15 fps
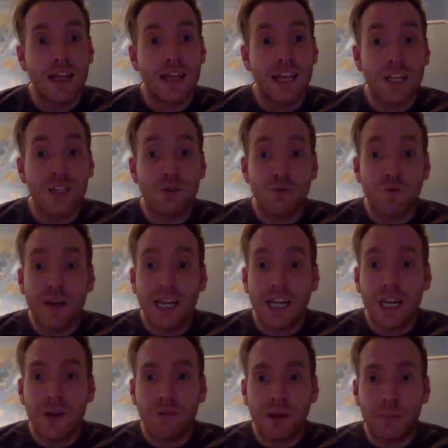it's a really
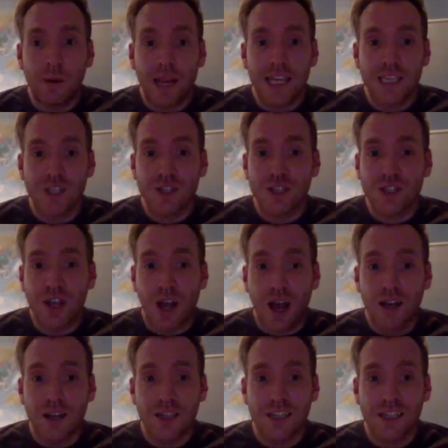lovely place to
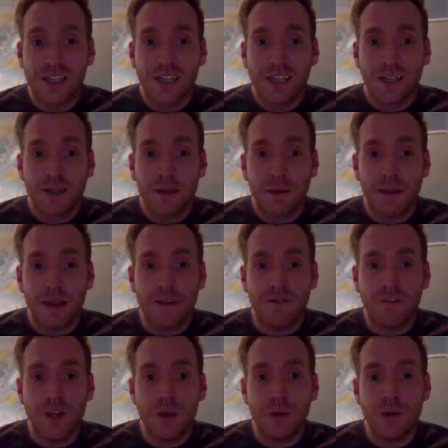start.
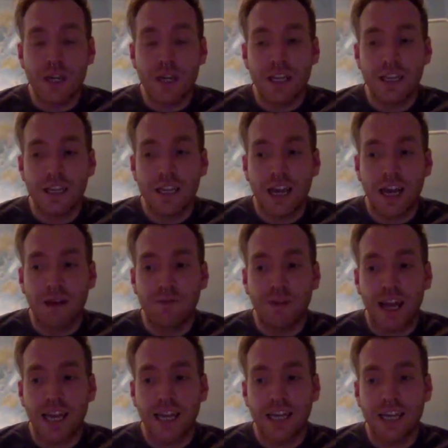If you can have,
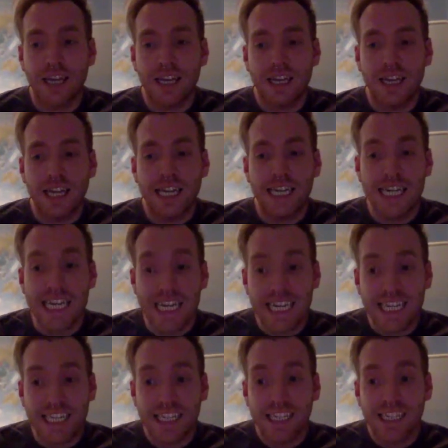like, a
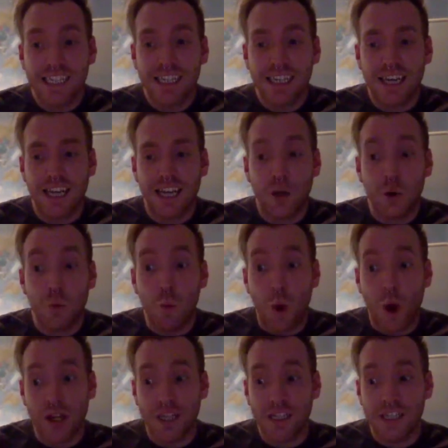need and a
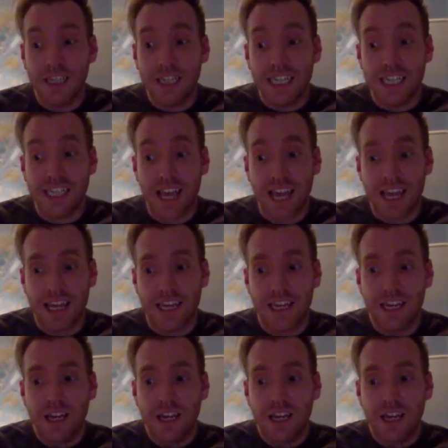want and a desire